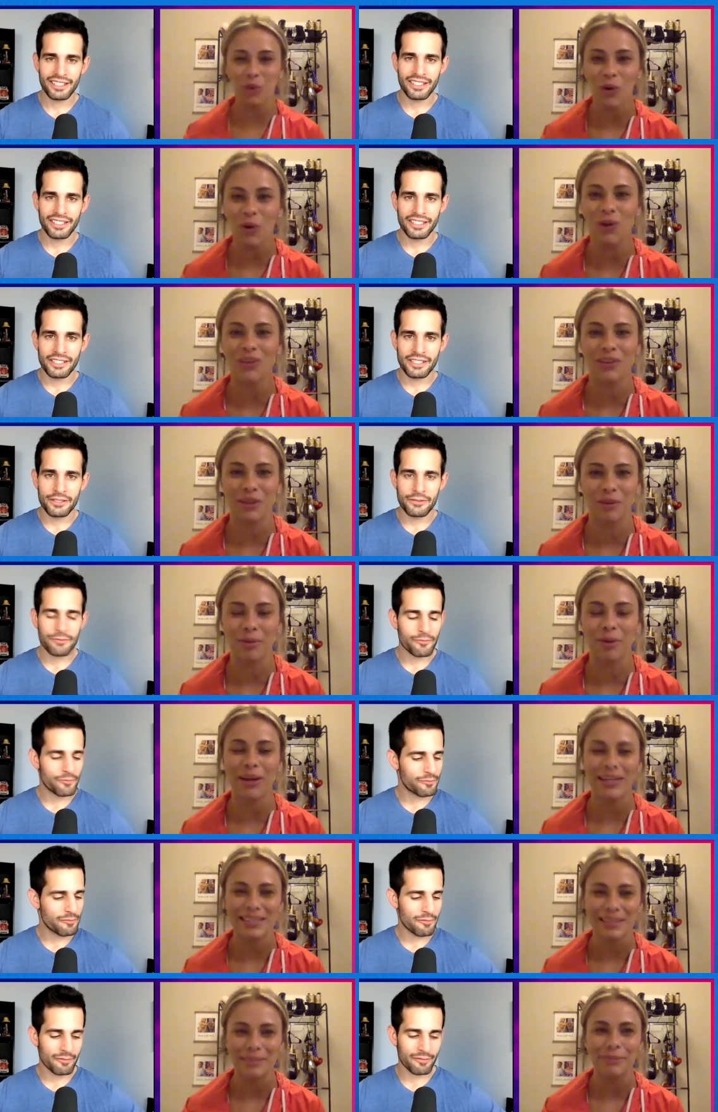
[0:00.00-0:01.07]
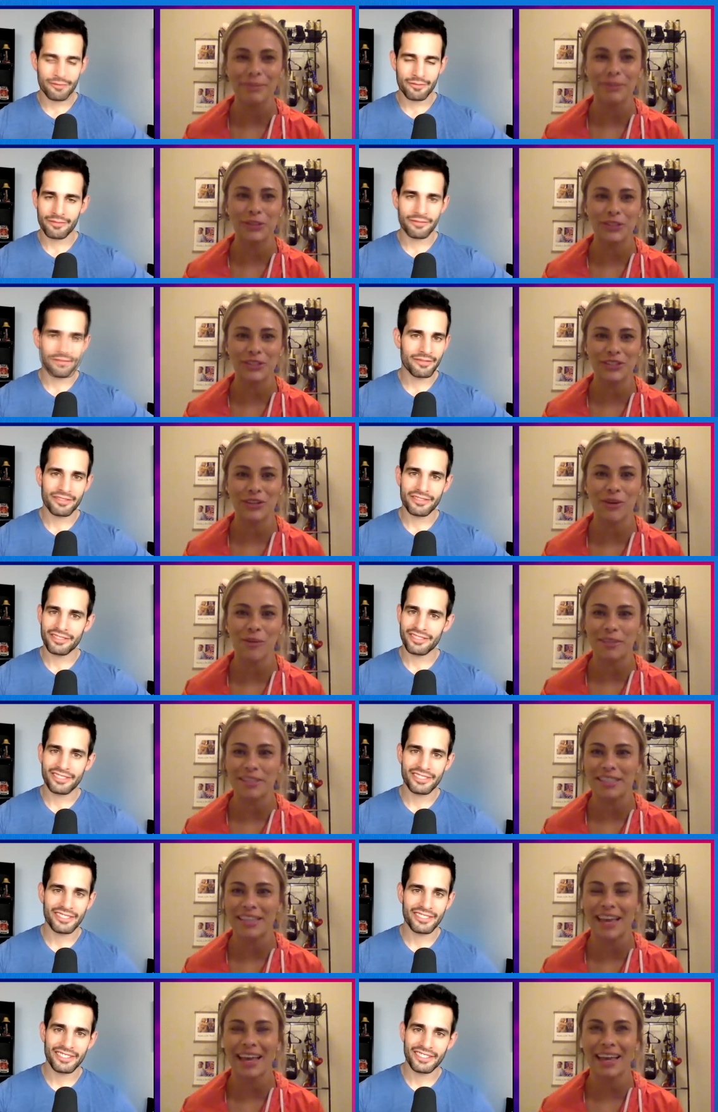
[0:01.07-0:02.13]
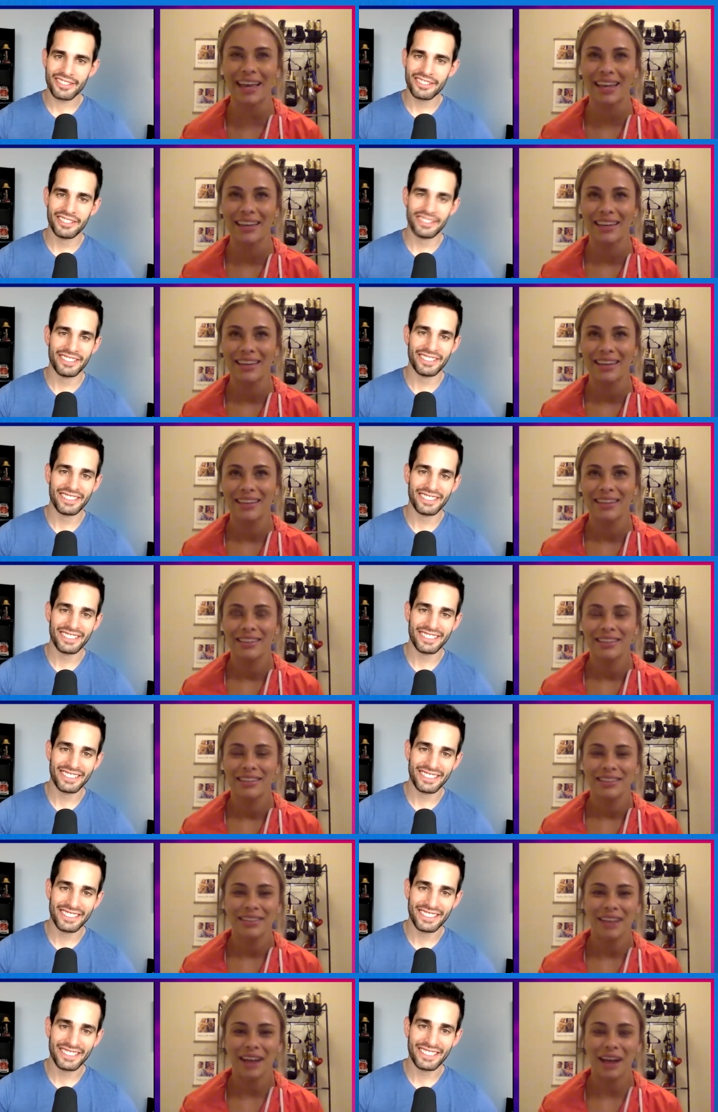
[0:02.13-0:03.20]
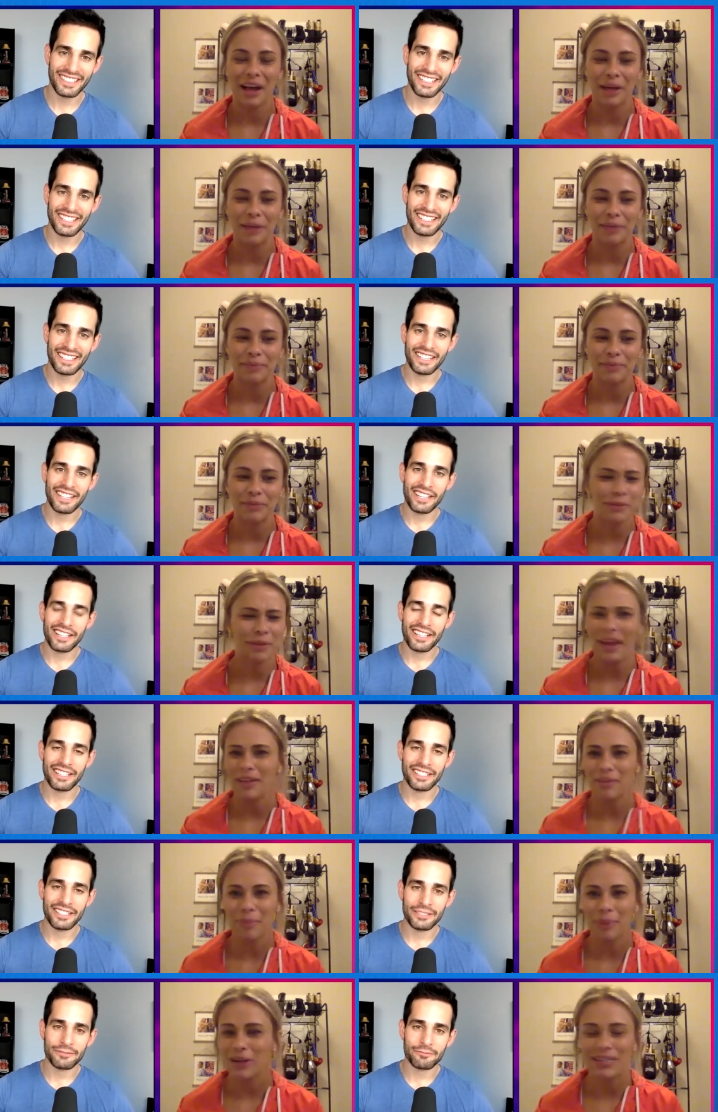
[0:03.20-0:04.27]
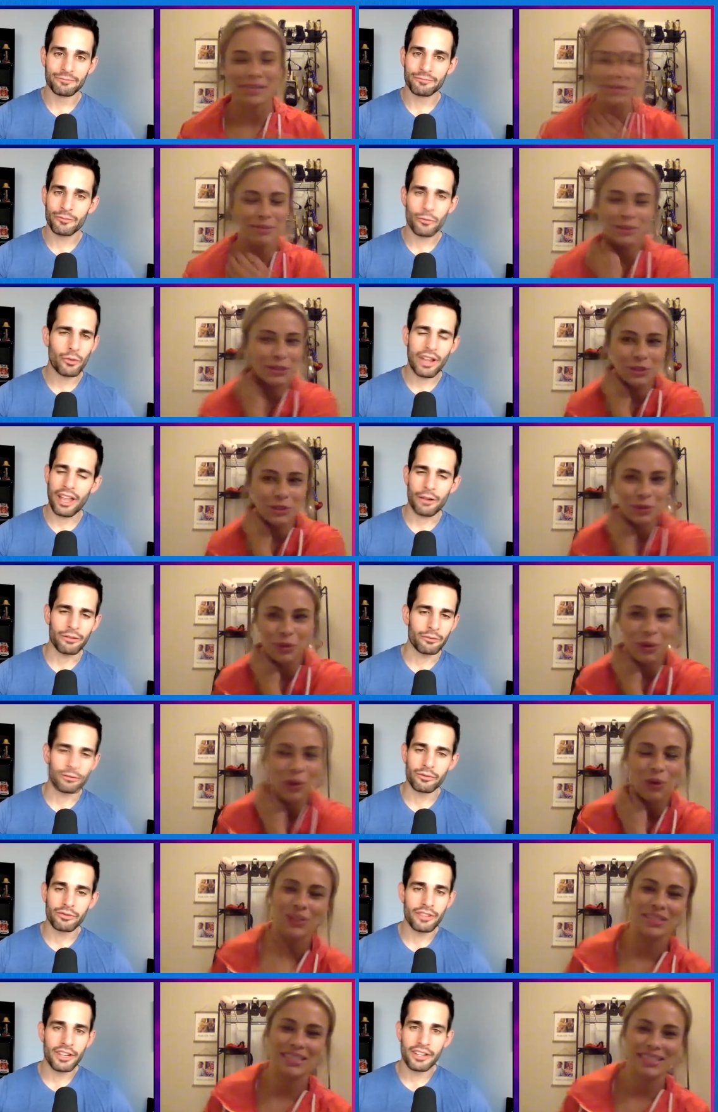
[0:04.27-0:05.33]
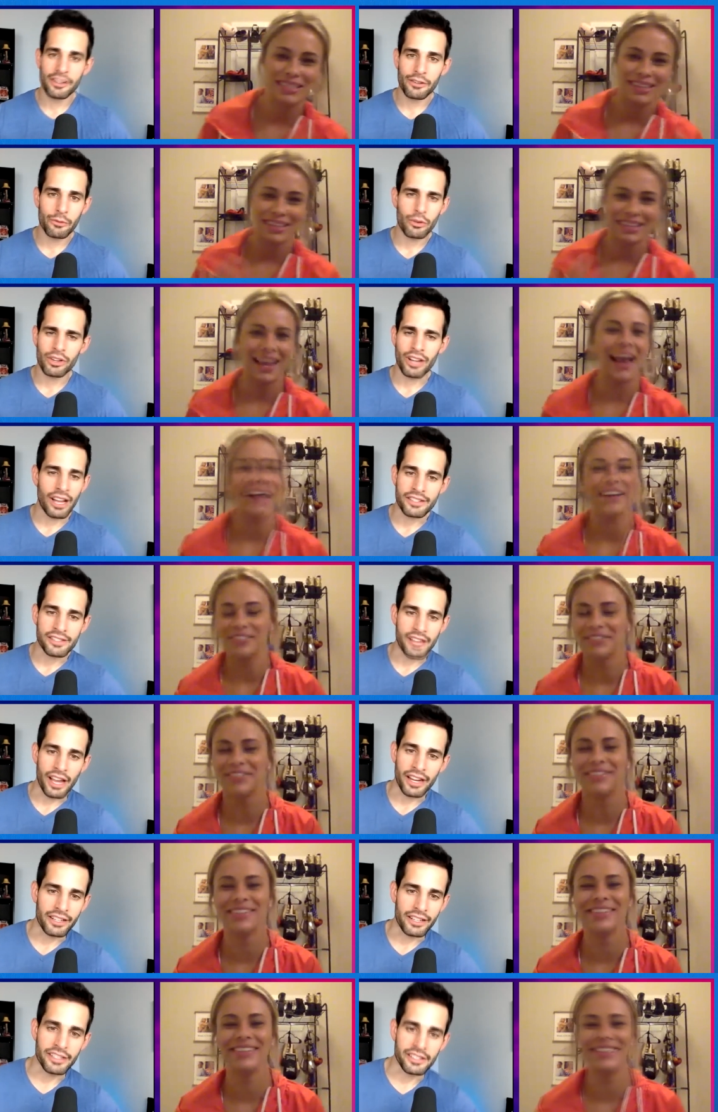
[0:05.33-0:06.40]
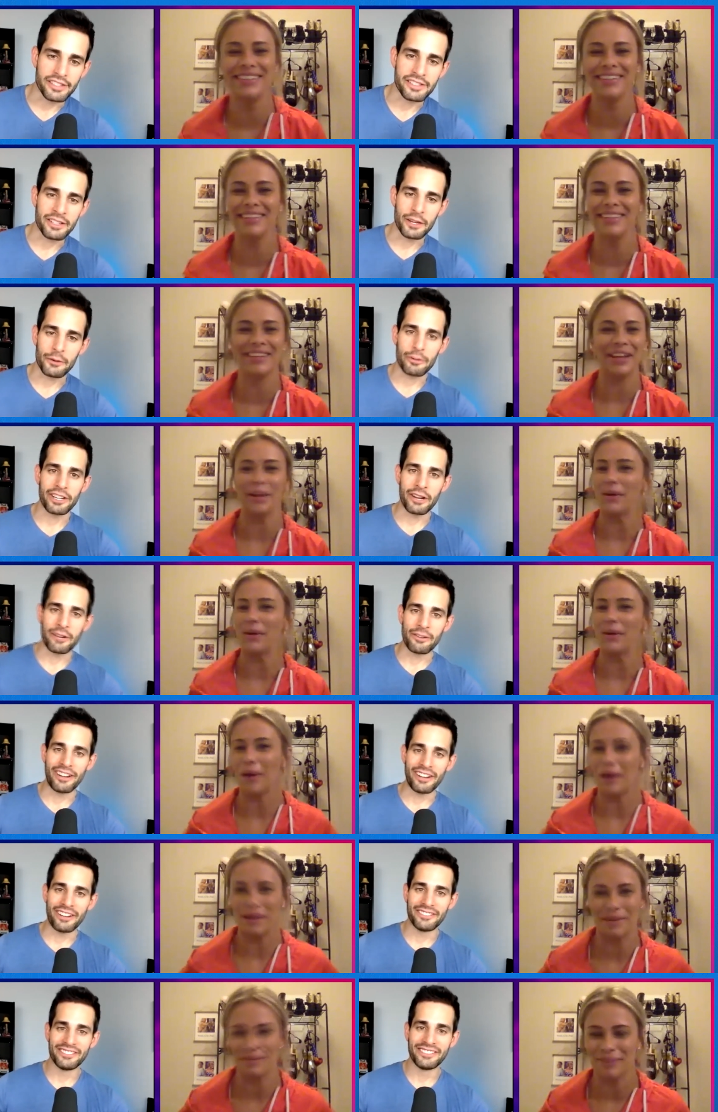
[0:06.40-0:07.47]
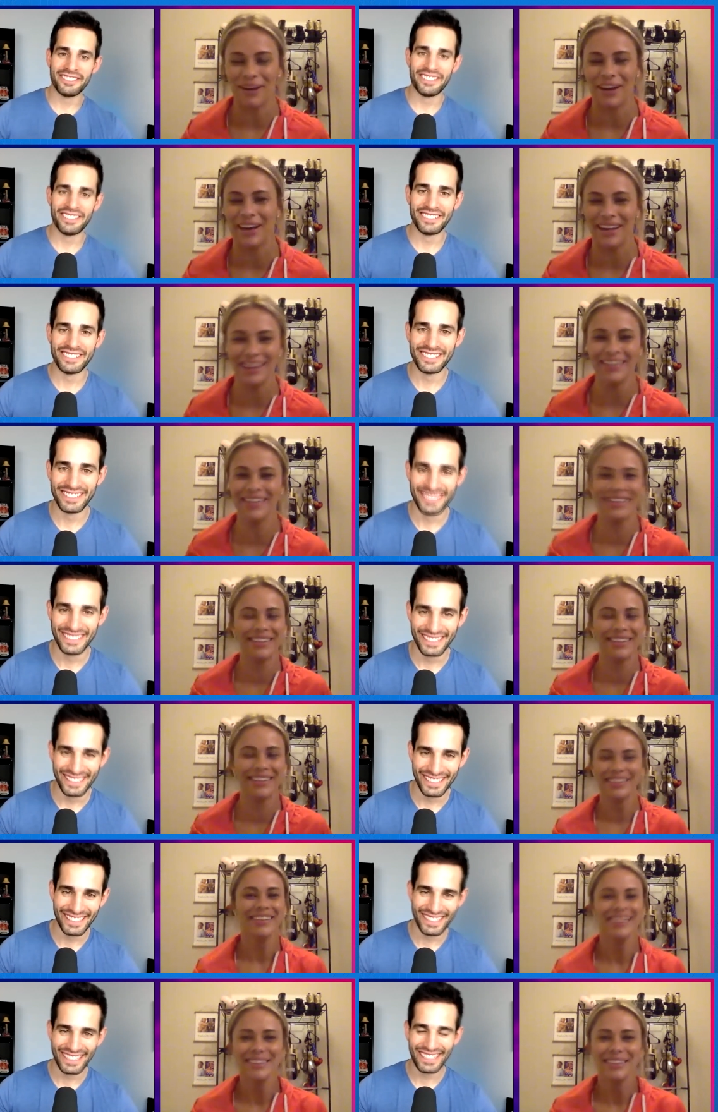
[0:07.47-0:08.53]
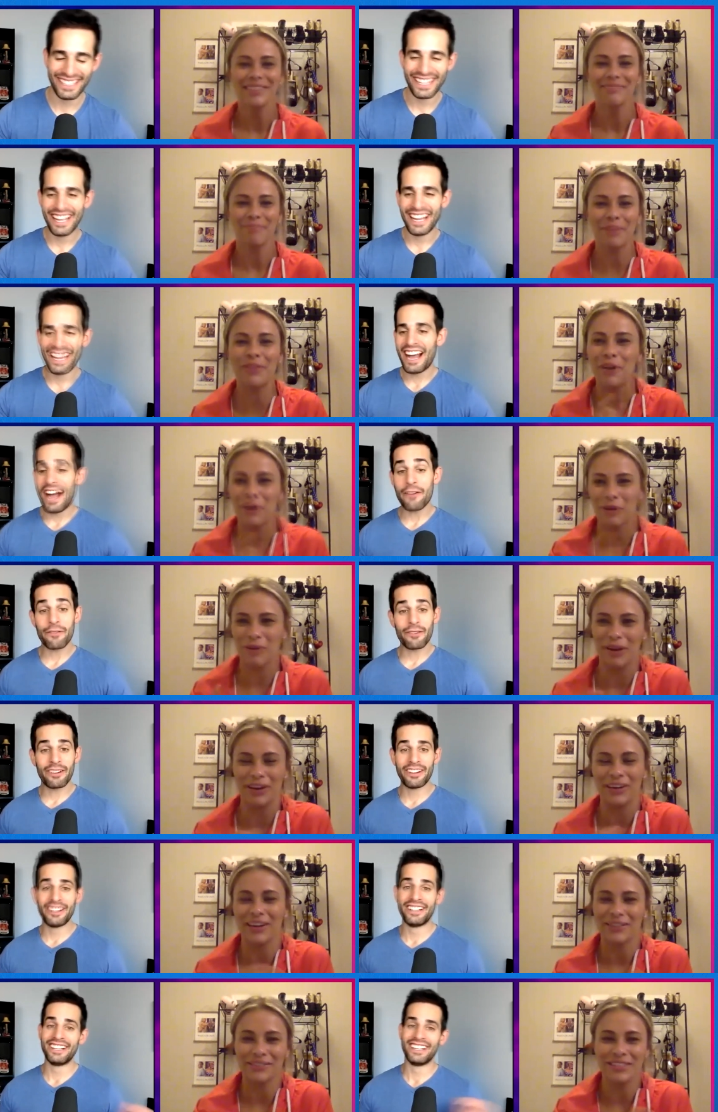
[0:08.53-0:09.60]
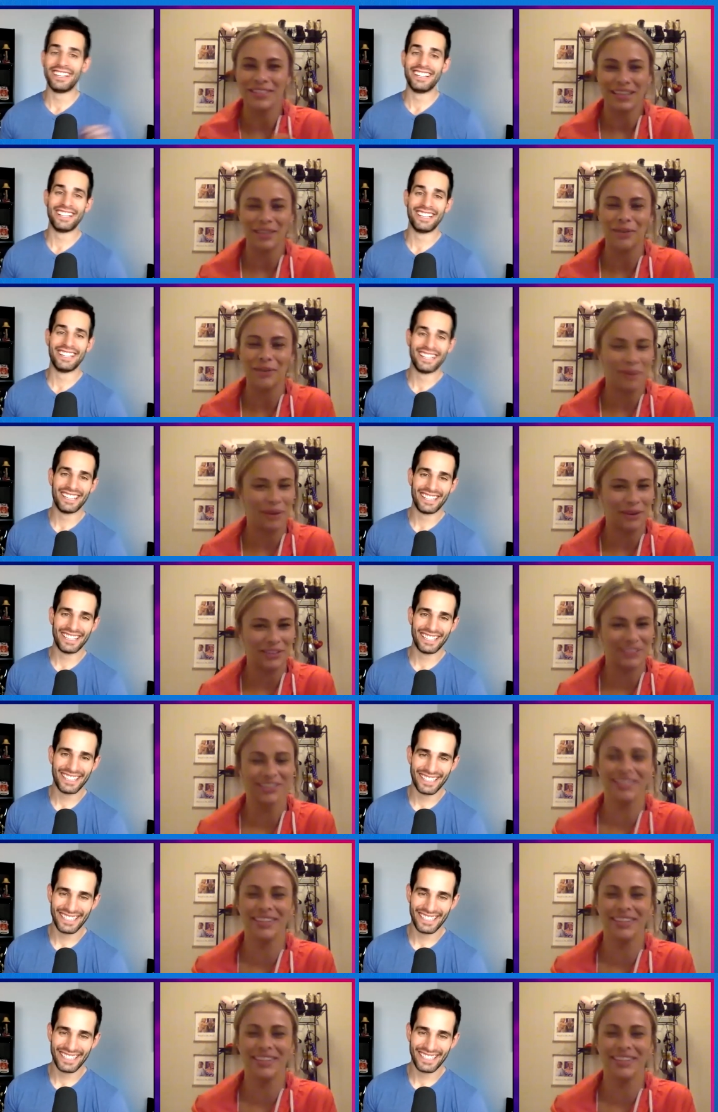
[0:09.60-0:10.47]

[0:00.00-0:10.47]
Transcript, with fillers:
Speaker 1: cold and their body temperatures, they're almost like, their body temperature is
Speaker 2: too cold to. Yeah. We're not scientists here. We
Speaker 1: don't. No, I am not. But they're weird. I will say they're weird.